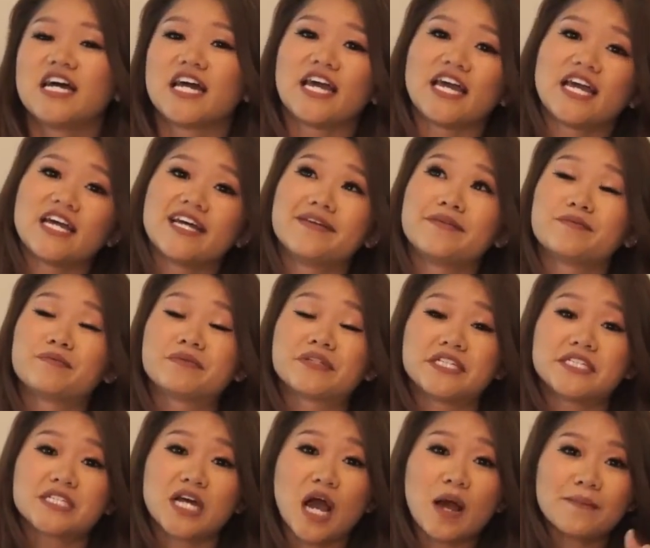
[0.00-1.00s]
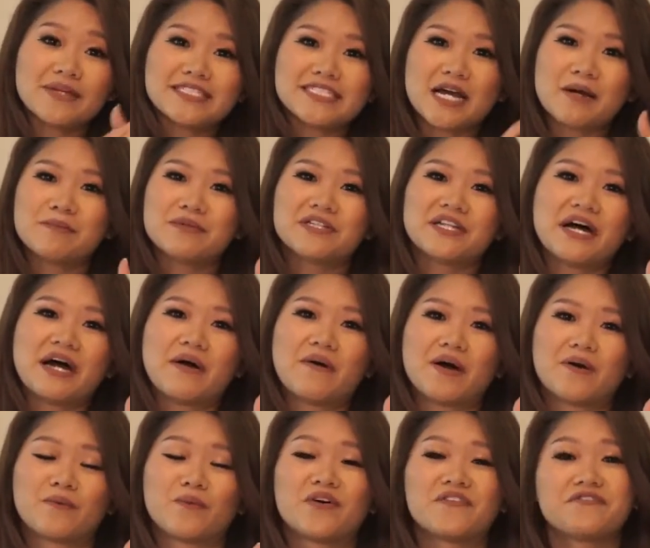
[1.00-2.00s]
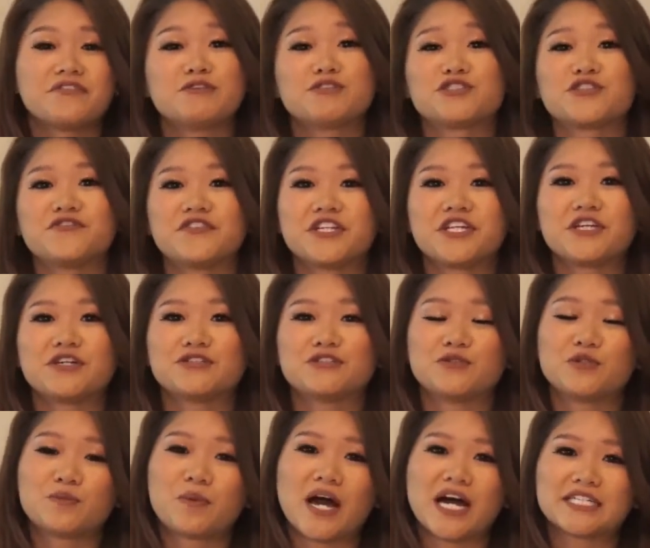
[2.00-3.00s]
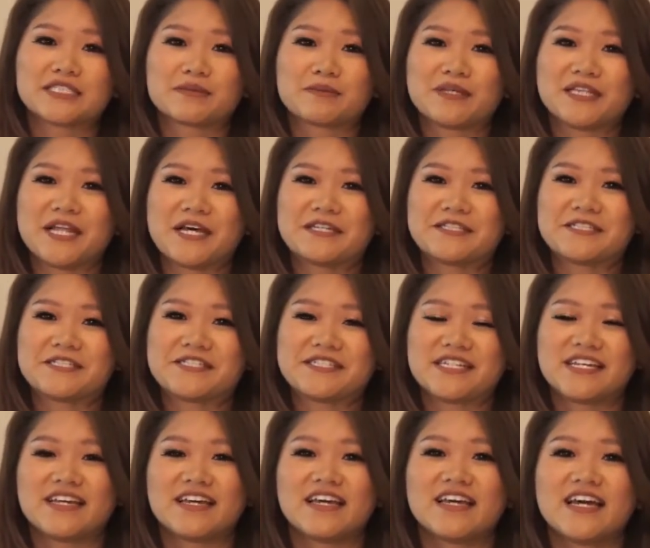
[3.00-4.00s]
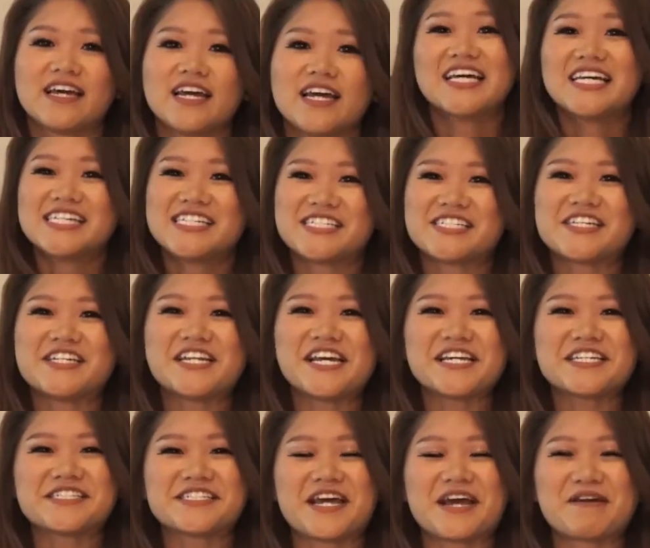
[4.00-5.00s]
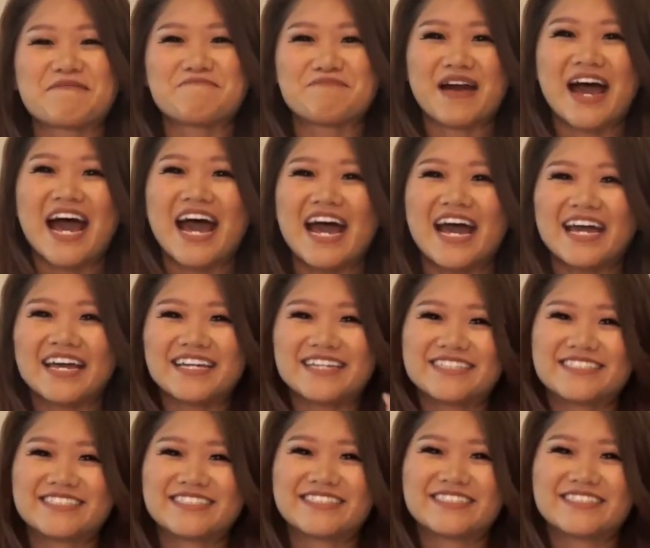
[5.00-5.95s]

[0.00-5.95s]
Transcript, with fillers: And please comment down below on what future videos you would possibly like to see. See you next time. Bye!